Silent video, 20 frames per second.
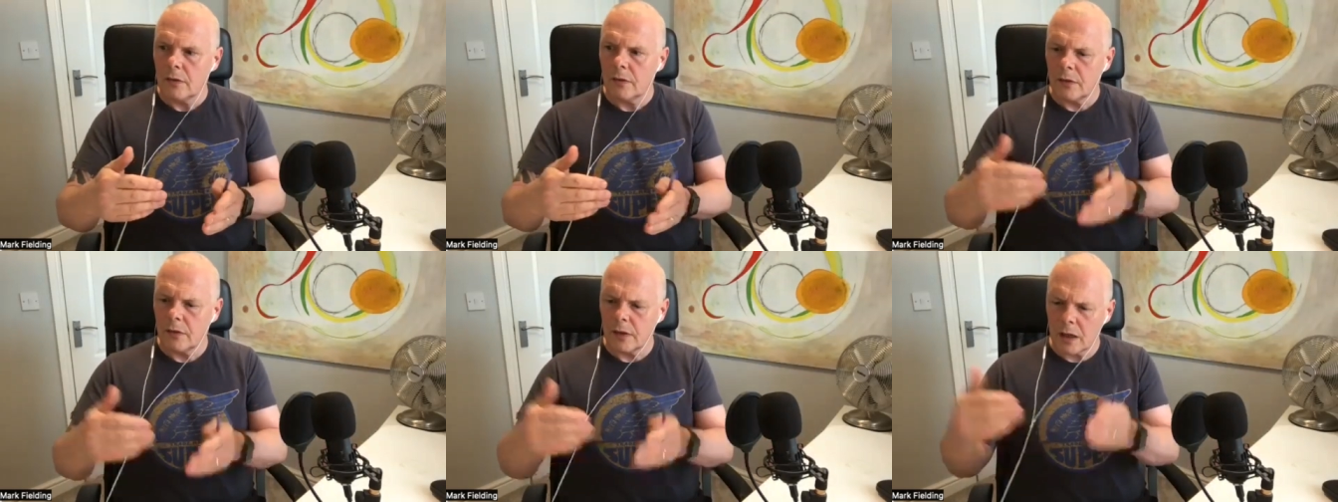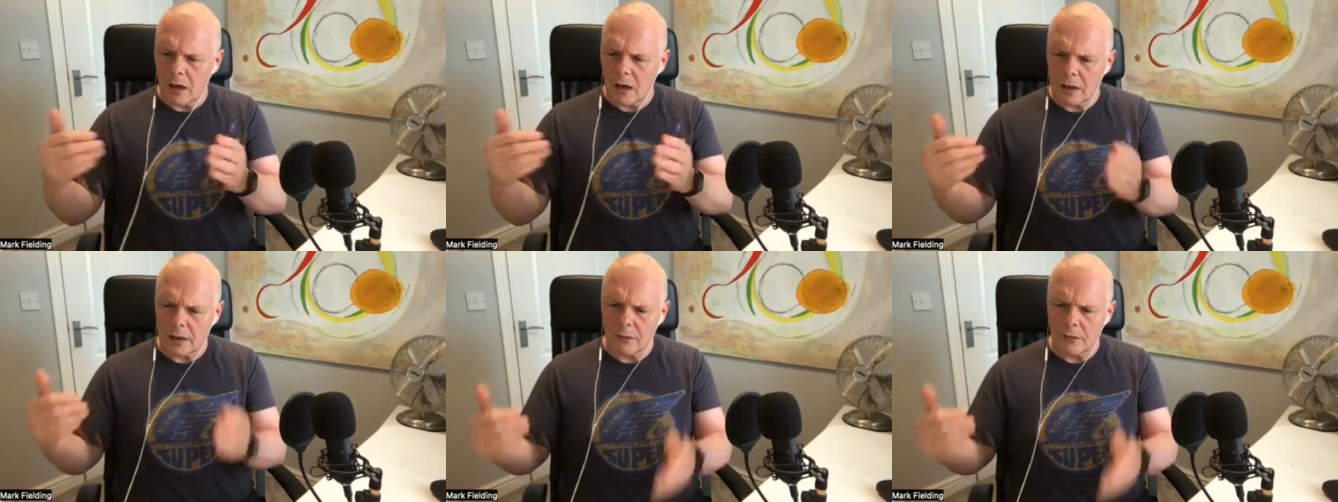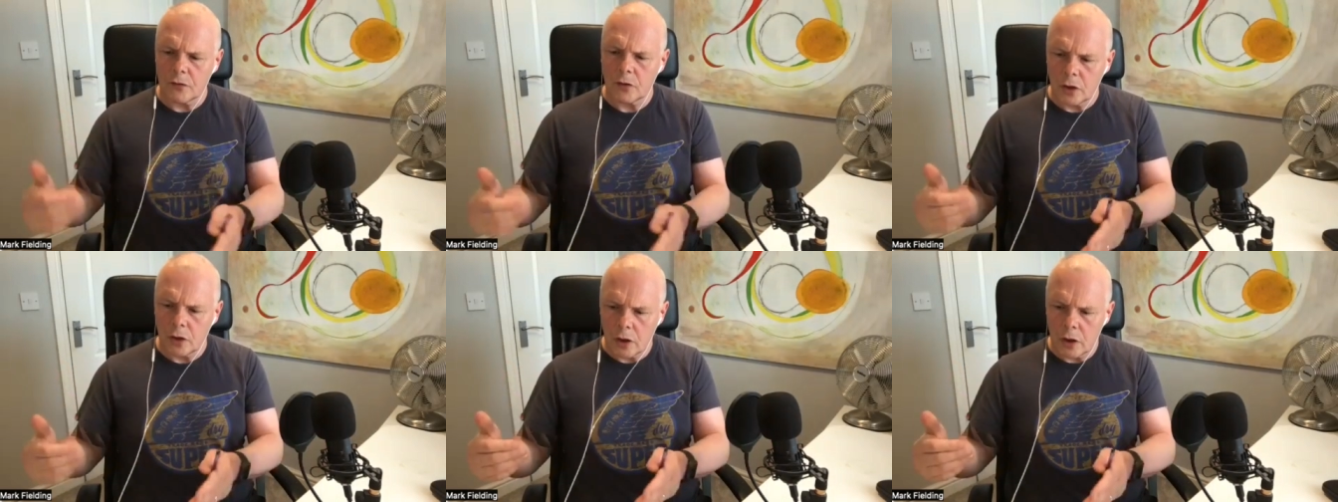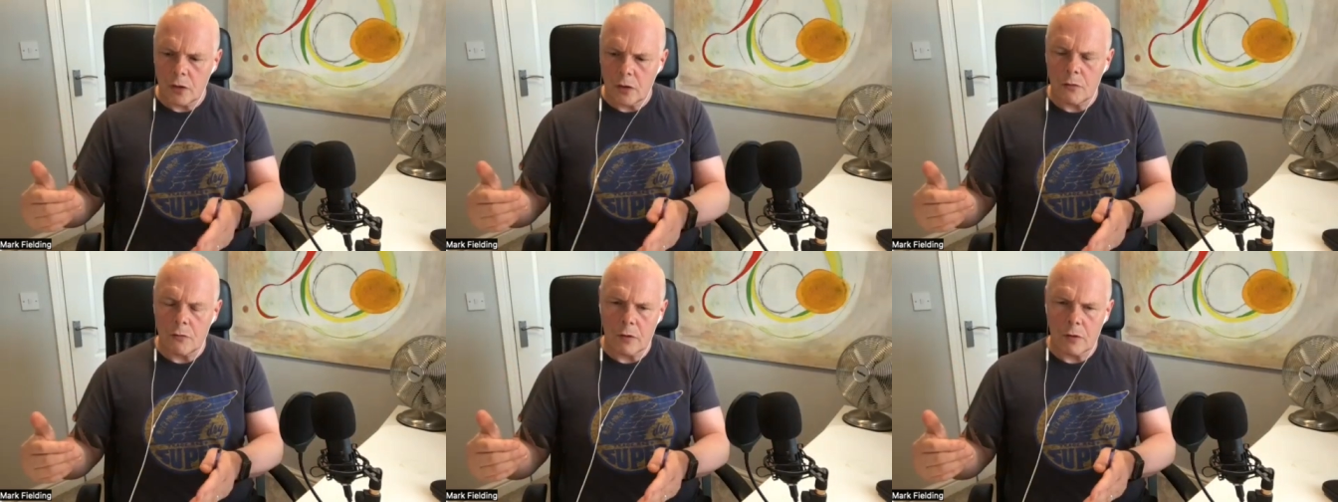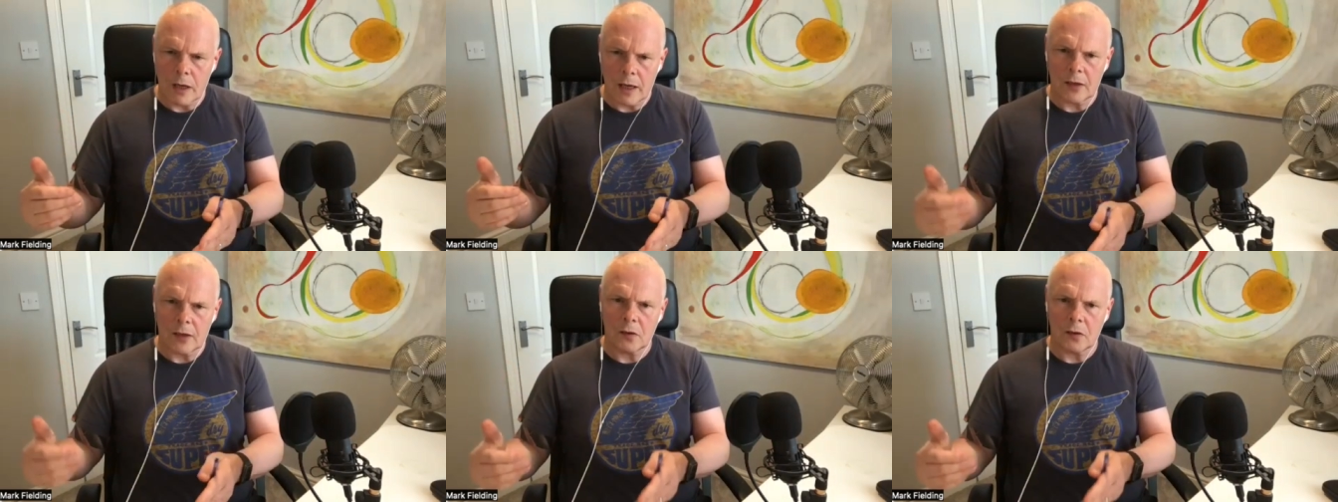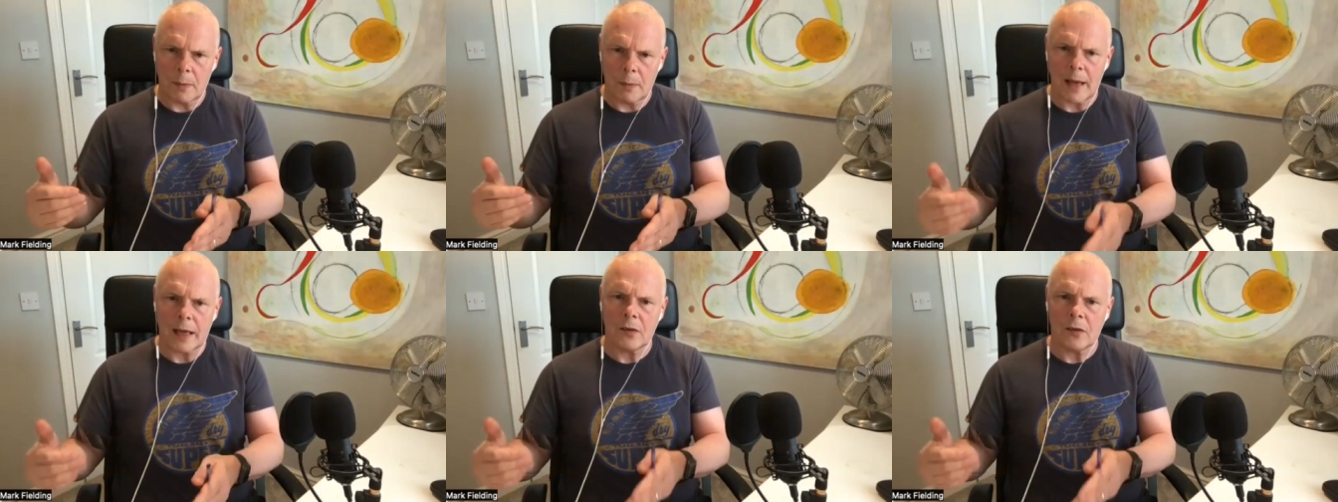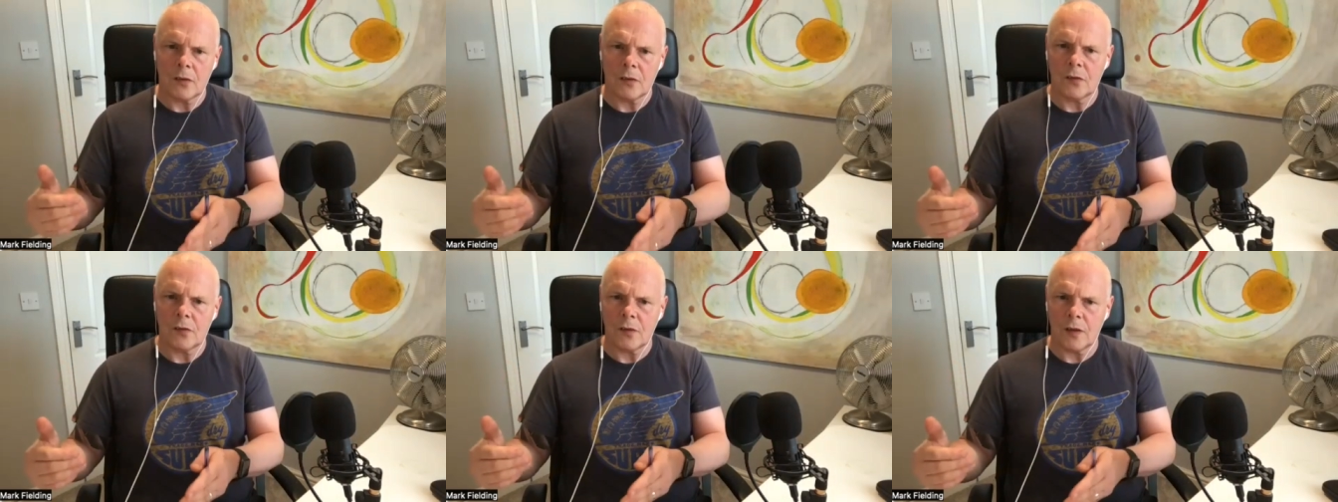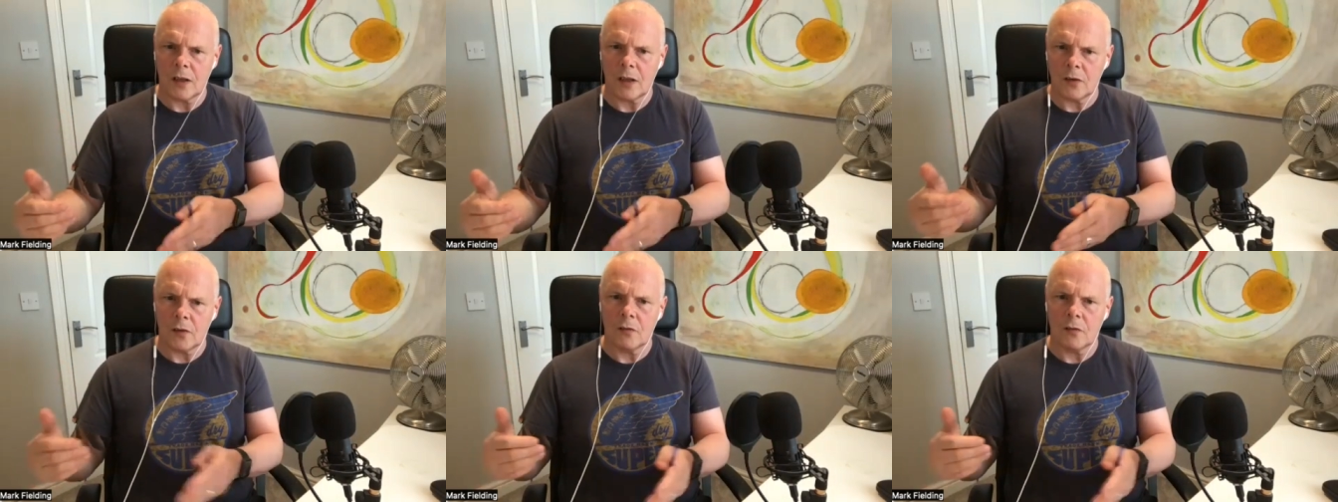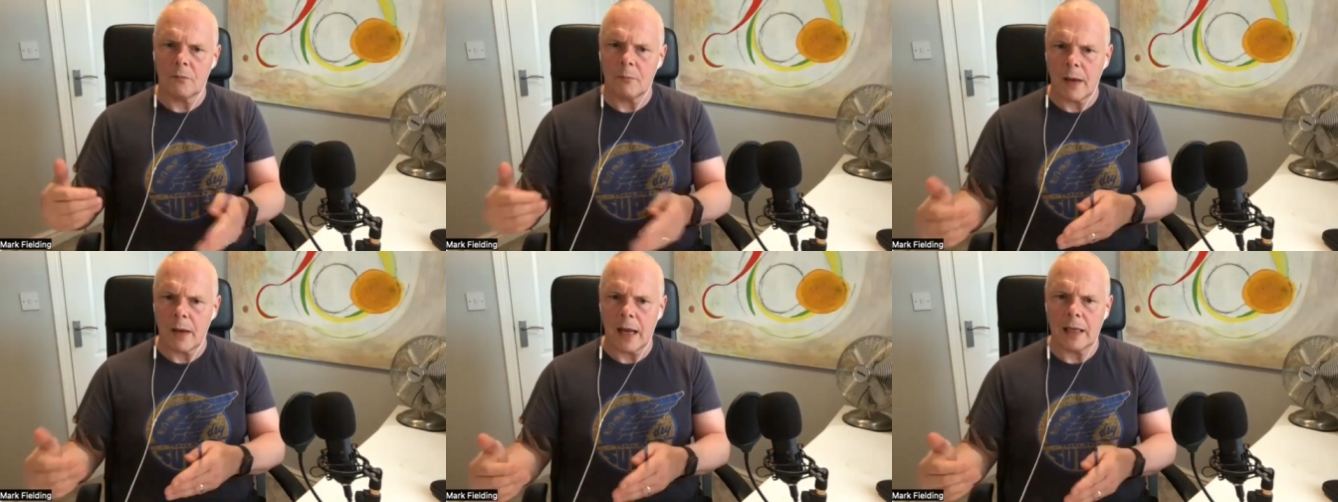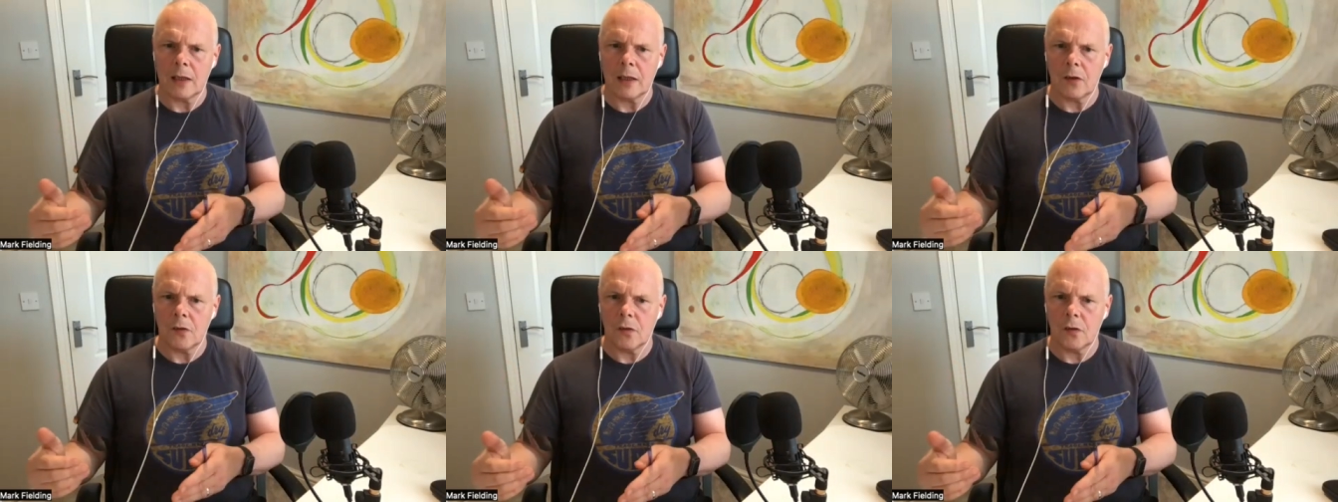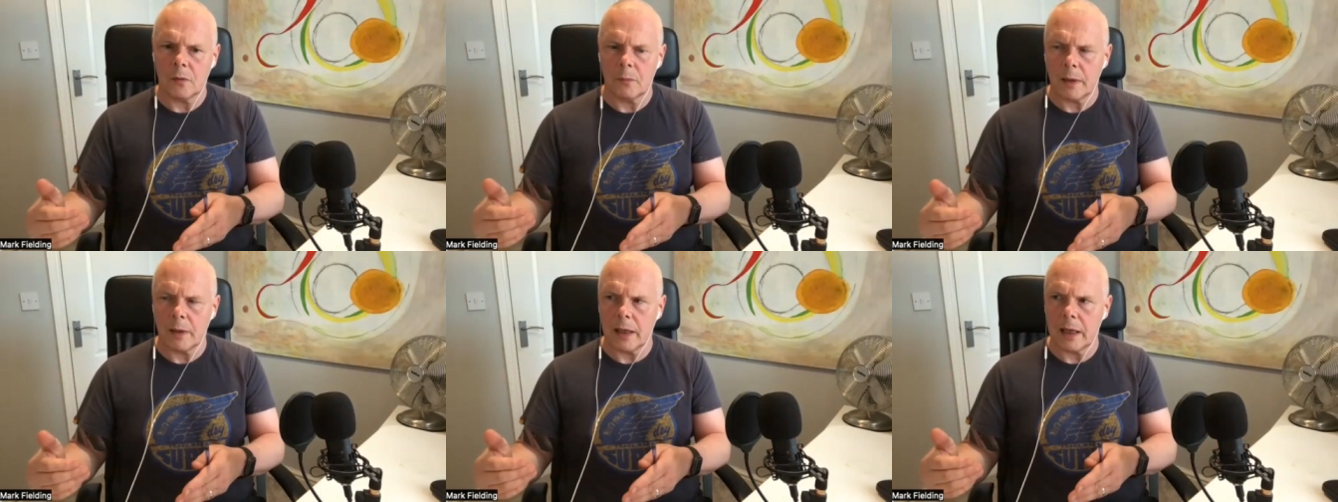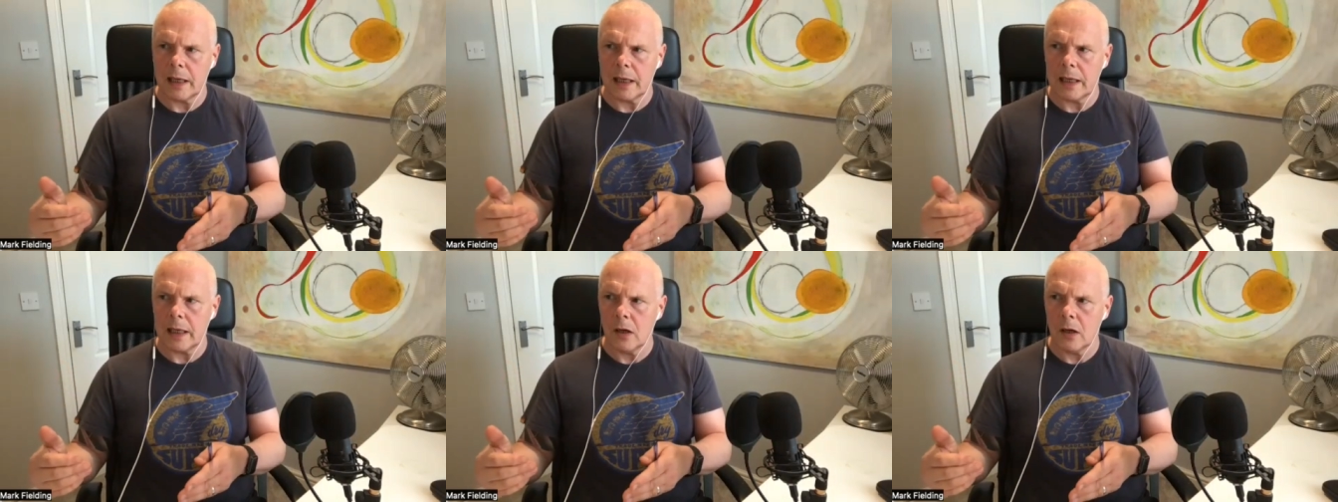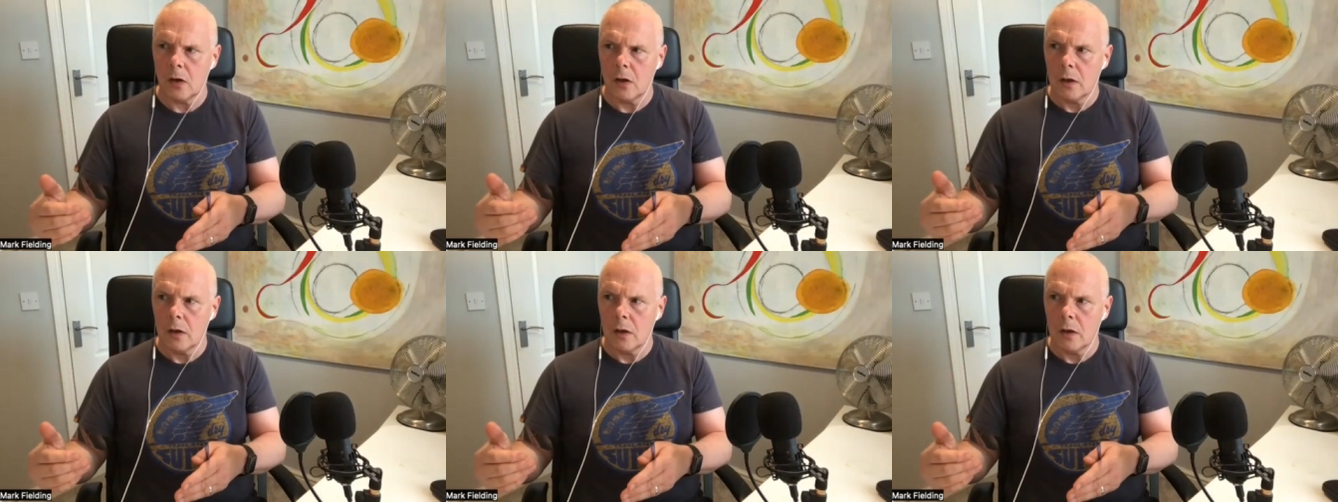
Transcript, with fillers: the kind of new expectancies of men to be